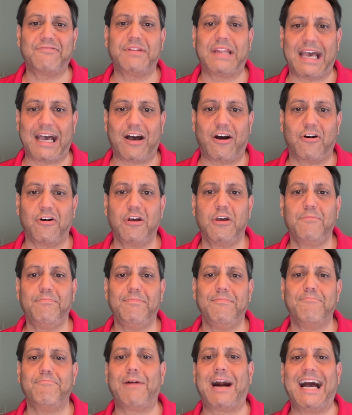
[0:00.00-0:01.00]
now
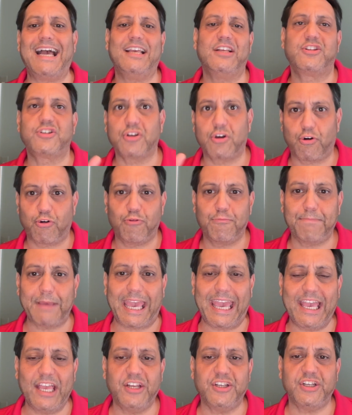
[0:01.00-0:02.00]
by its own
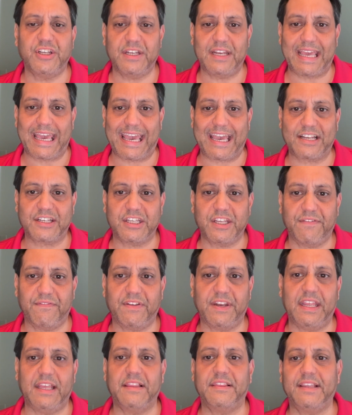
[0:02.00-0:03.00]
paging
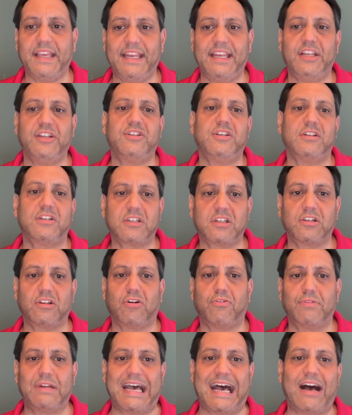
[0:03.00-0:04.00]
activity, leading to
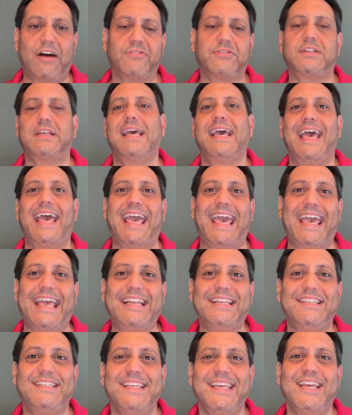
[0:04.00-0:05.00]
slowdowns
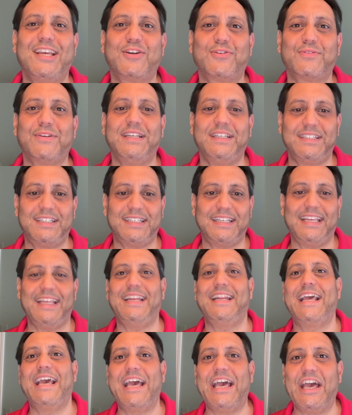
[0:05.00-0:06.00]
and
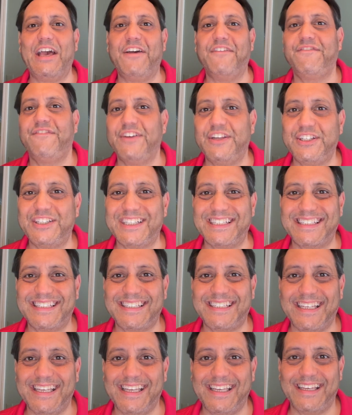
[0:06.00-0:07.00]
decreasing
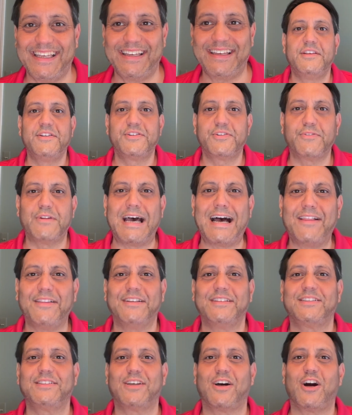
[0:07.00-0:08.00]
efficiency. So now
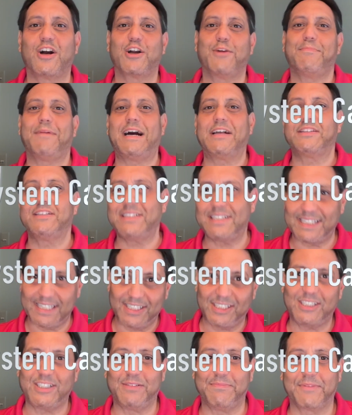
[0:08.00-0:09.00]
let's talk about
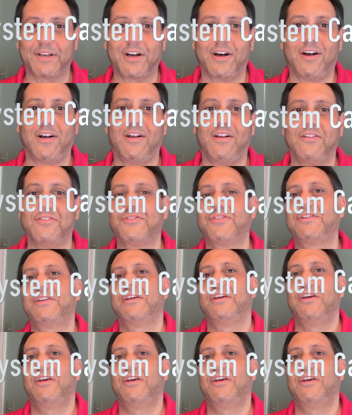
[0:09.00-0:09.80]
system calls.